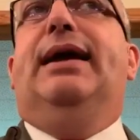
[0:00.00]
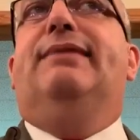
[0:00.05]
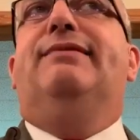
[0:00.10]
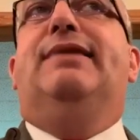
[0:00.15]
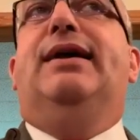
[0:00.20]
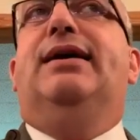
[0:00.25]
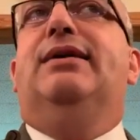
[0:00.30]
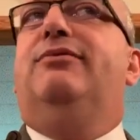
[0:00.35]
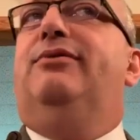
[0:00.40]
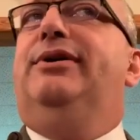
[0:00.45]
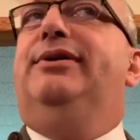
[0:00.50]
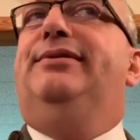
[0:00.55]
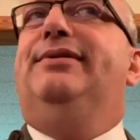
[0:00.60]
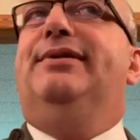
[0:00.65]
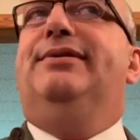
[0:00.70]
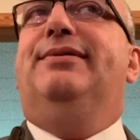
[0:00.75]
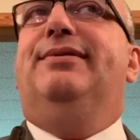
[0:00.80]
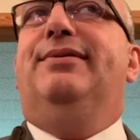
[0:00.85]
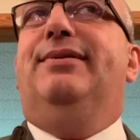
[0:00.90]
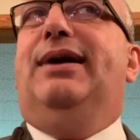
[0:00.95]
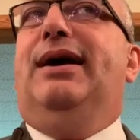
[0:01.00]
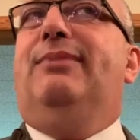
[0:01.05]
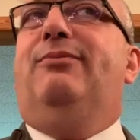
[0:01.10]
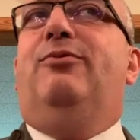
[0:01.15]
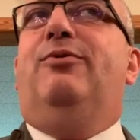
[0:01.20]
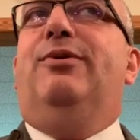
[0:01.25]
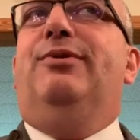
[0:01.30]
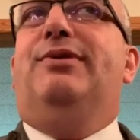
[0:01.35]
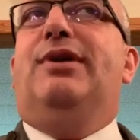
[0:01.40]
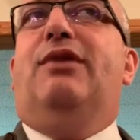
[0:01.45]
How's that? Well,
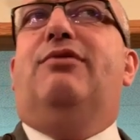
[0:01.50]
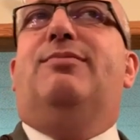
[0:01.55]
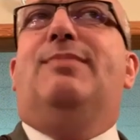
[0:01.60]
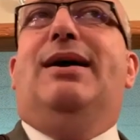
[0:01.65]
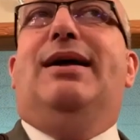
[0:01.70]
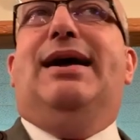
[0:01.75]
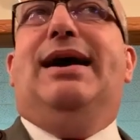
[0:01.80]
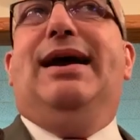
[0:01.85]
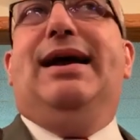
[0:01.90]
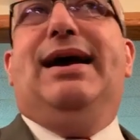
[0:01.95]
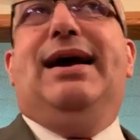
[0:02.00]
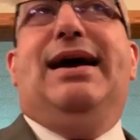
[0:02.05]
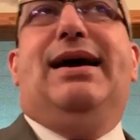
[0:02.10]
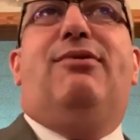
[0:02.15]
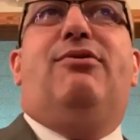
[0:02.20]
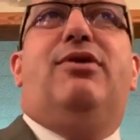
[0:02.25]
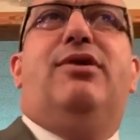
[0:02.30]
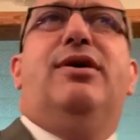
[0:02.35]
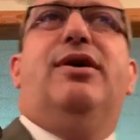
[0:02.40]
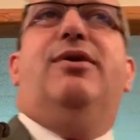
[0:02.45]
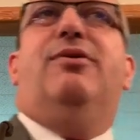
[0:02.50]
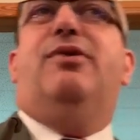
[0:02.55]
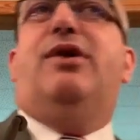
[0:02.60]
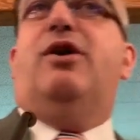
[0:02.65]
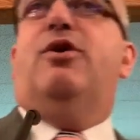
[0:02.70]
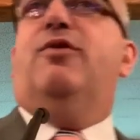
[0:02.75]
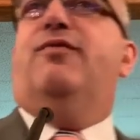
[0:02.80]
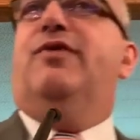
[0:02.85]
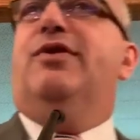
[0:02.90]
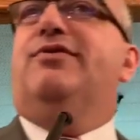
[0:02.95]
we talked about AI a while
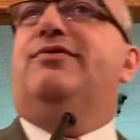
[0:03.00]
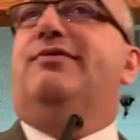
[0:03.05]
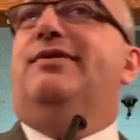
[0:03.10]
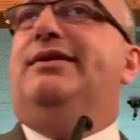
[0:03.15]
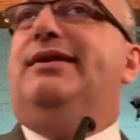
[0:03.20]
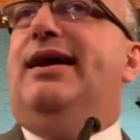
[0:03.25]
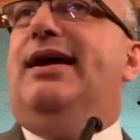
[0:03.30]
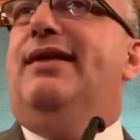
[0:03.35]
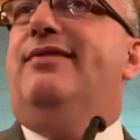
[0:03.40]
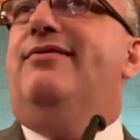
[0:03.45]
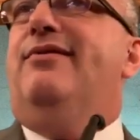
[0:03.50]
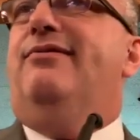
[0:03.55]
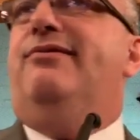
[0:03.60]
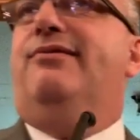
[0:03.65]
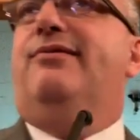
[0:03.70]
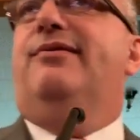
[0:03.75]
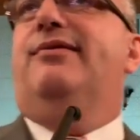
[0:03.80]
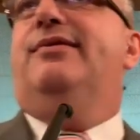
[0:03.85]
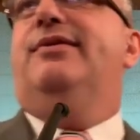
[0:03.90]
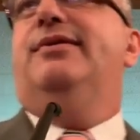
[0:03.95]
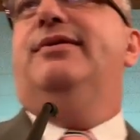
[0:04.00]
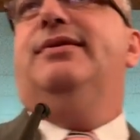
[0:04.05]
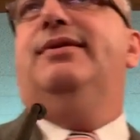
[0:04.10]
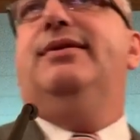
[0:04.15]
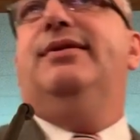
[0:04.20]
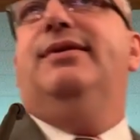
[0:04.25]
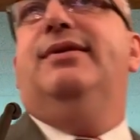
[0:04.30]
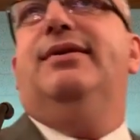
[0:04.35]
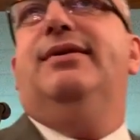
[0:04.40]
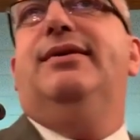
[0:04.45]
ago, artificial intelligence.
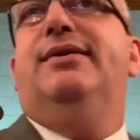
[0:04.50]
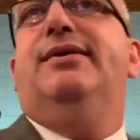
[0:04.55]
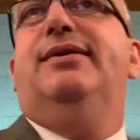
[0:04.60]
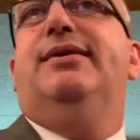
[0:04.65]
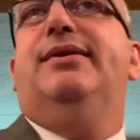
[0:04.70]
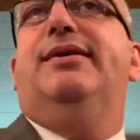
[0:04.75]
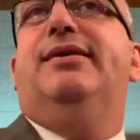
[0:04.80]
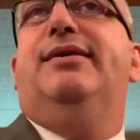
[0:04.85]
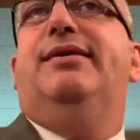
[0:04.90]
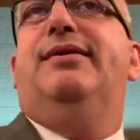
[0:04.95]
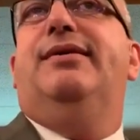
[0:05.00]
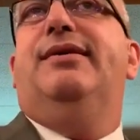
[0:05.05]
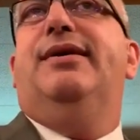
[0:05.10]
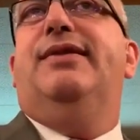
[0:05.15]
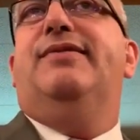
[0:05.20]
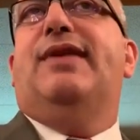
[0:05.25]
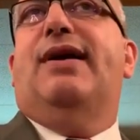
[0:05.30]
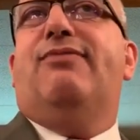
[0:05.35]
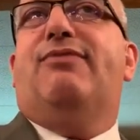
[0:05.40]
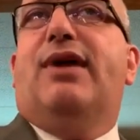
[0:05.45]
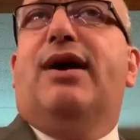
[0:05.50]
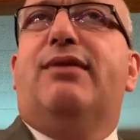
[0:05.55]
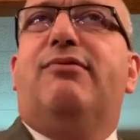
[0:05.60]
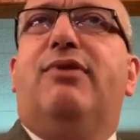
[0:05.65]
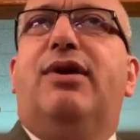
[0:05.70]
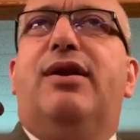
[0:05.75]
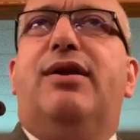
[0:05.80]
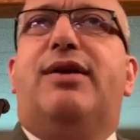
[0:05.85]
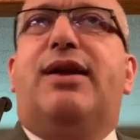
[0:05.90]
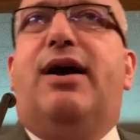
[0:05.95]
Is that
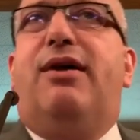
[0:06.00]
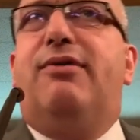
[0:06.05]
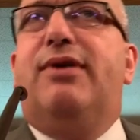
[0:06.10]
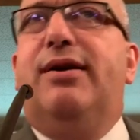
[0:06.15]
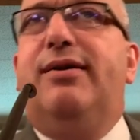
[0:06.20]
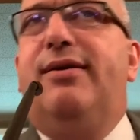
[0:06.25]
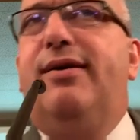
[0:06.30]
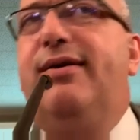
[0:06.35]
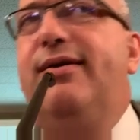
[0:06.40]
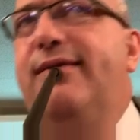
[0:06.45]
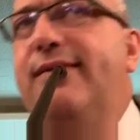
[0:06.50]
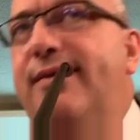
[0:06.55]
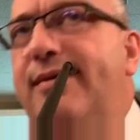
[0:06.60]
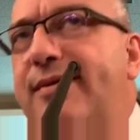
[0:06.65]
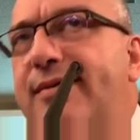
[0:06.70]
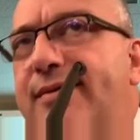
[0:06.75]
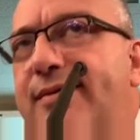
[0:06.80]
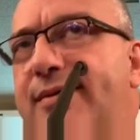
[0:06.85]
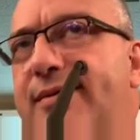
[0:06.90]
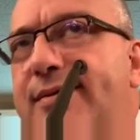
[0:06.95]
thing really talking, or